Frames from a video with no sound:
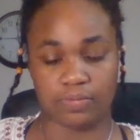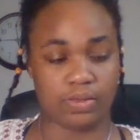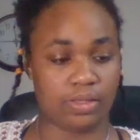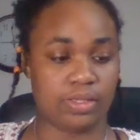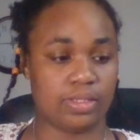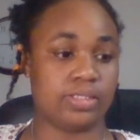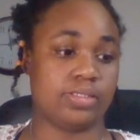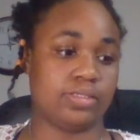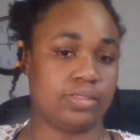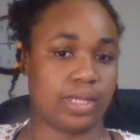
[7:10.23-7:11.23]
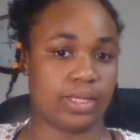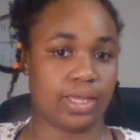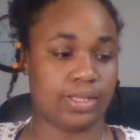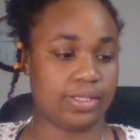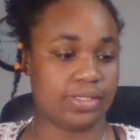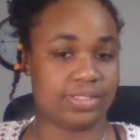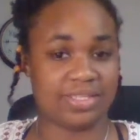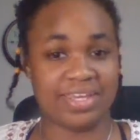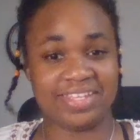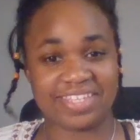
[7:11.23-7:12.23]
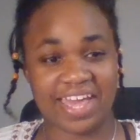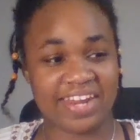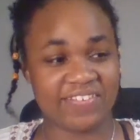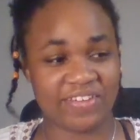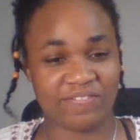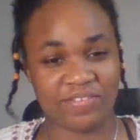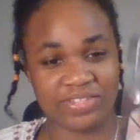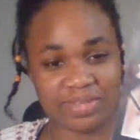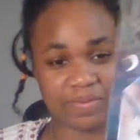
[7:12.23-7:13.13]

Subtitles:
in this deck at least, it's kind of confusing, but